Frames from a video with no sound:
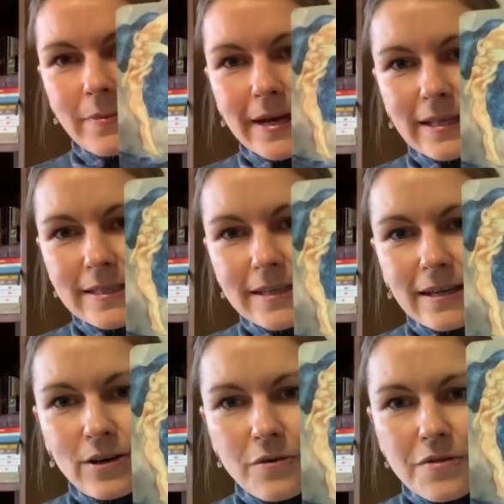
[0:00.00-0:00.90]

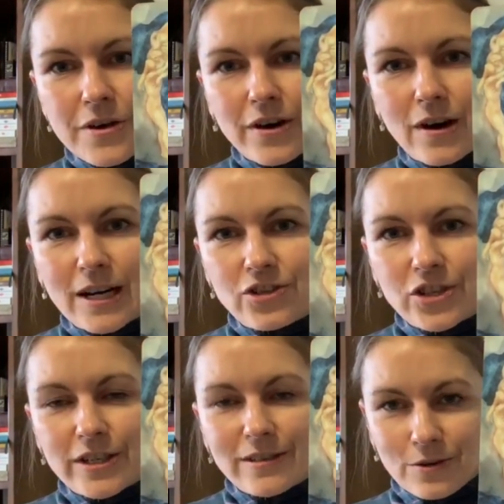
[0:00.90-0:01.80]
painting of the
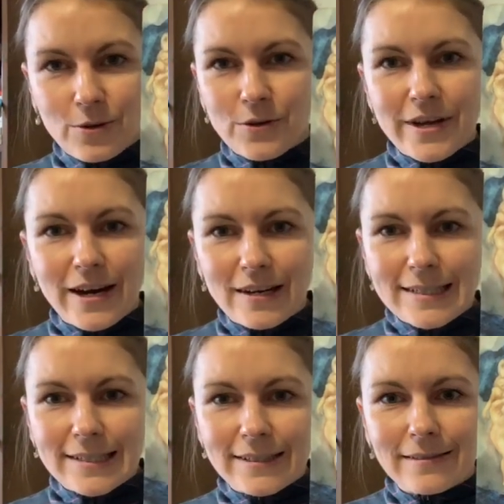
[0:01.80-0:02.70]
archer, called The
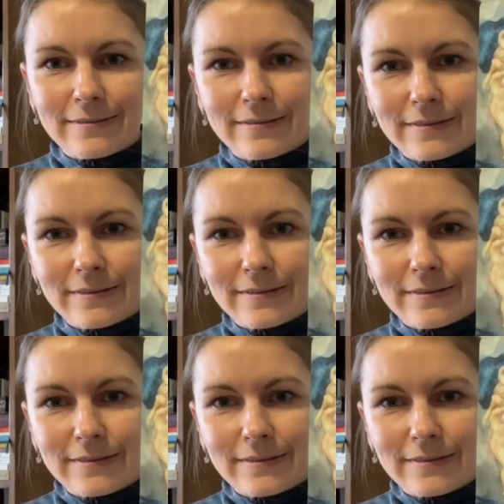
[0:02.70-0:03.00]
Archer.